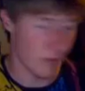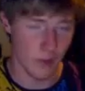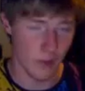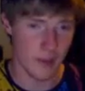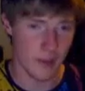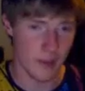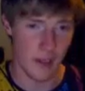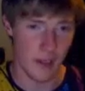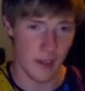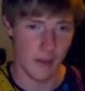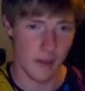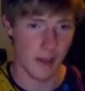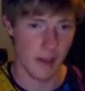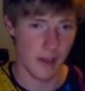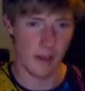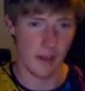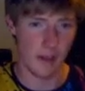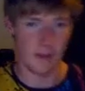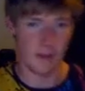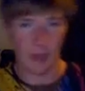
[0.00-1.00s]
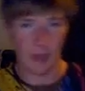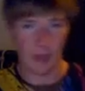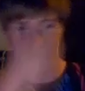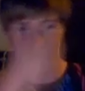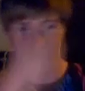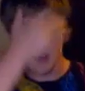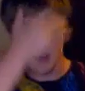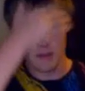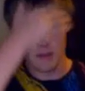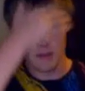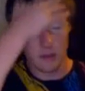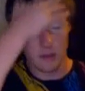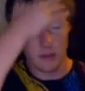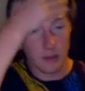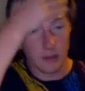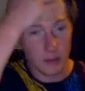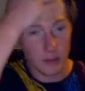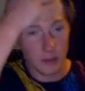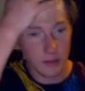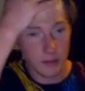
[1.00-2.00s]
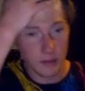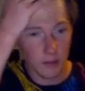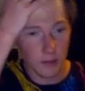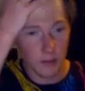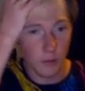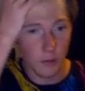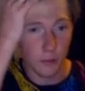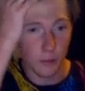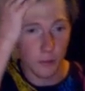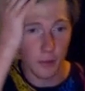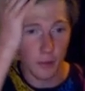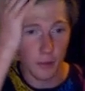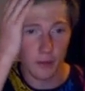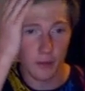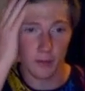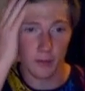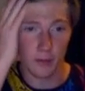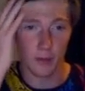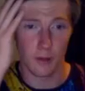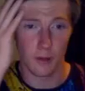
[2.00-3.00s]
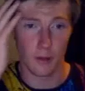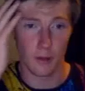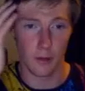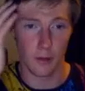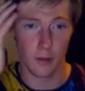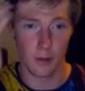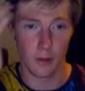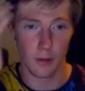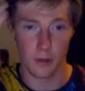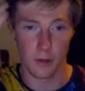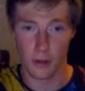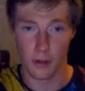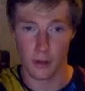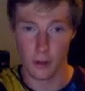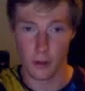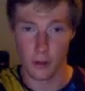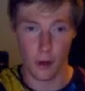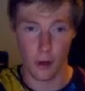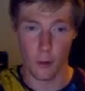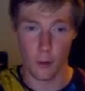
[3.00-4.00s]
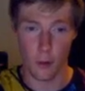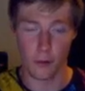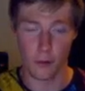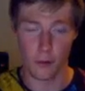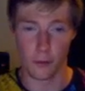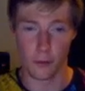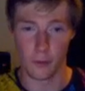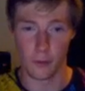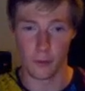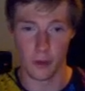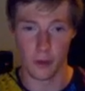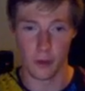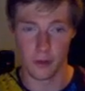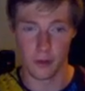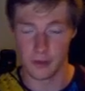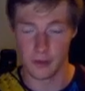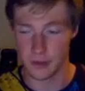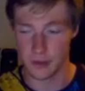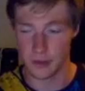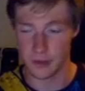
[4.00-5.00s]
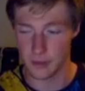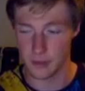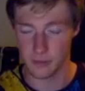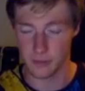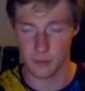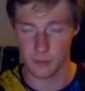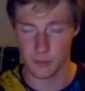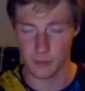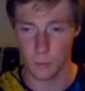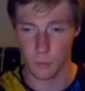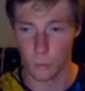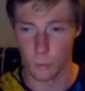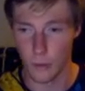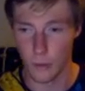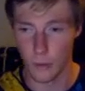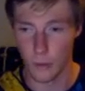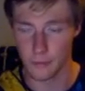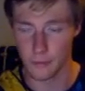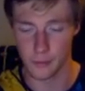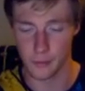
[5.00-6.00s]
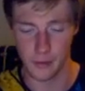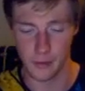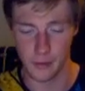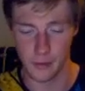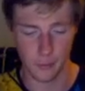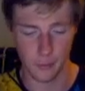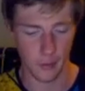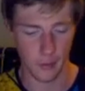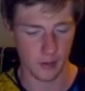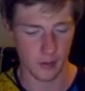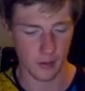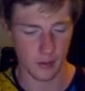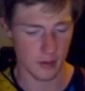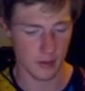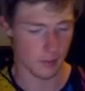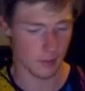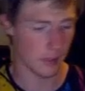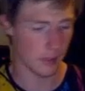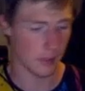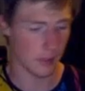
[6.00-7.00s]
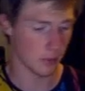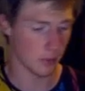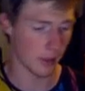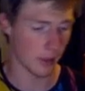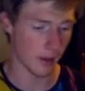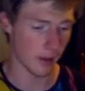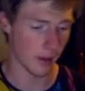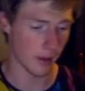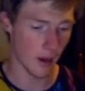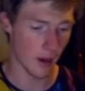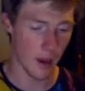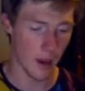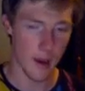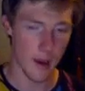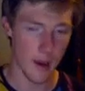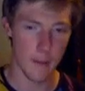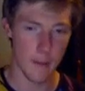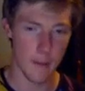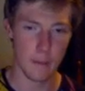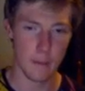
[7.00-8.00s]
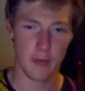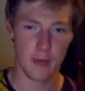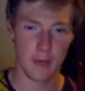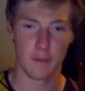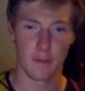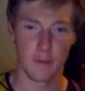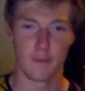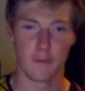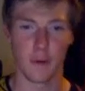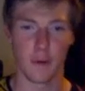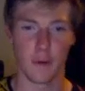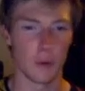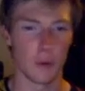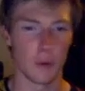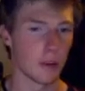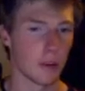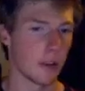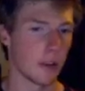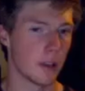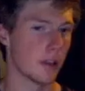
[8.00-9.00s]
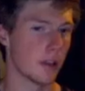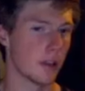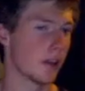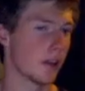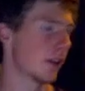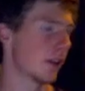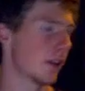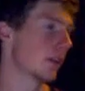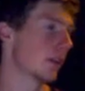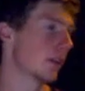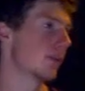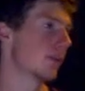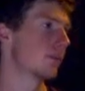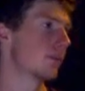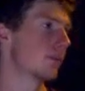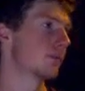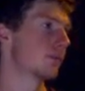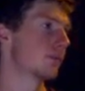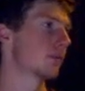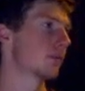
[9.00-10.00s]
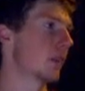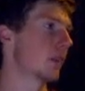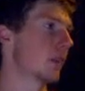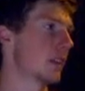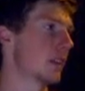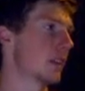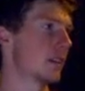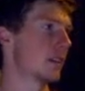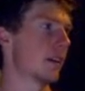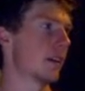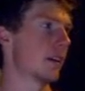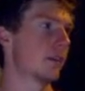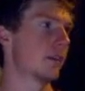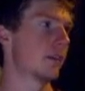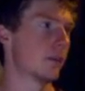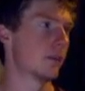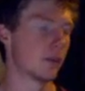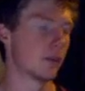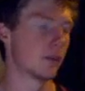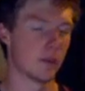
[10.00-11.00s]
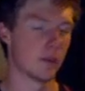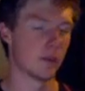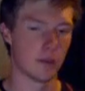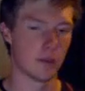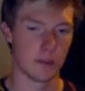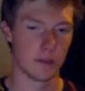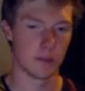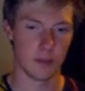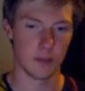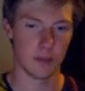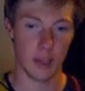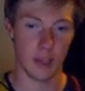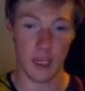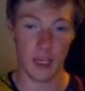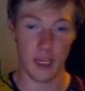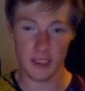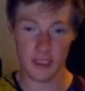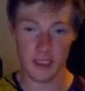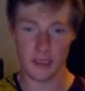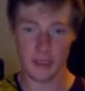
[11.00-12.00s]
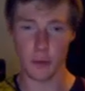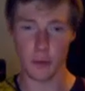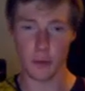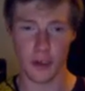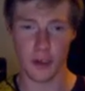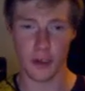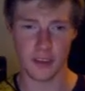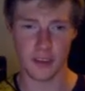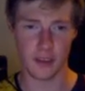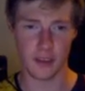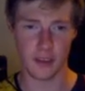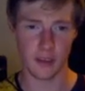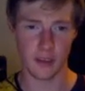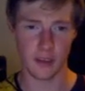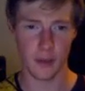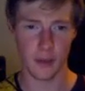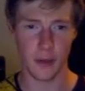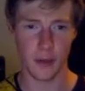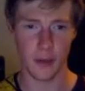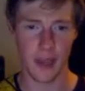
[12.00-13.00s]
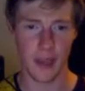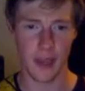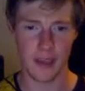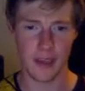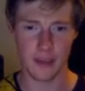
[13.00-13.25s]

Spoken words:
If you have not seen any of the hate on Twitter, go onto it because it's worth reading. We got people like Mick Foley, he said what I said.